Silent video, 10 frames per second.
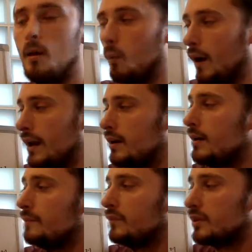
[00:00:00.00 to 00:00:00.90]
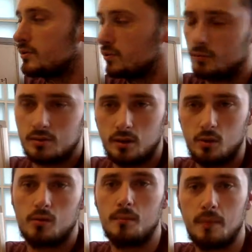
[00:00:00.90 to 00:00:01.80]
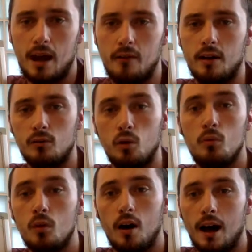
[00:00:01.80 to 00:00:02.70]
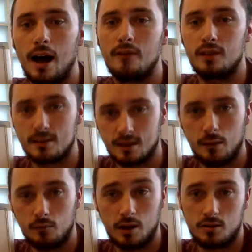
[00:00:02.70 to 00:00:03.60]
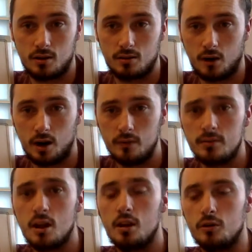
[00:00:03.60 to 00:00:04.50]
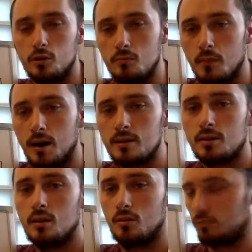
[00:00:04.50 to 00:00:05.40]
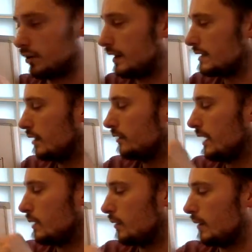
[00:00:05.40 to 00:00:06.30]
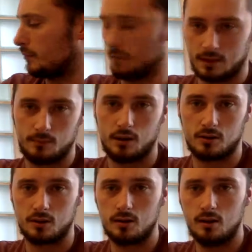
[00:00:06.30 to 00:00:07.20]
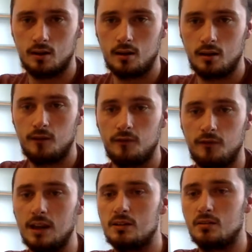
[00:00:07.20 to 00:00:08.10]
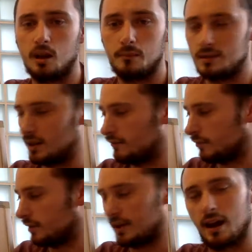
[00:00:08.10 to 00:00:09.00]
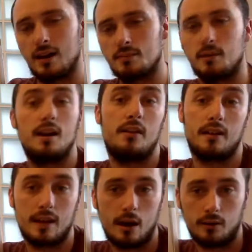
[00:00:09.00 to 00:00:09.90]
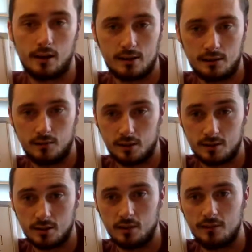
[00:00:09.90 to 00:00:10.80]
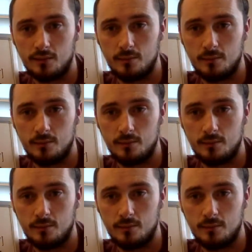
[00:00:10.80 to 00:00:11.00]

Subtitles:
When the salts that you're comparing do not have the same ratios of ions, you must write out the equilibrium expression, feed your numbers in from the KSP, and then calculate it for yourself.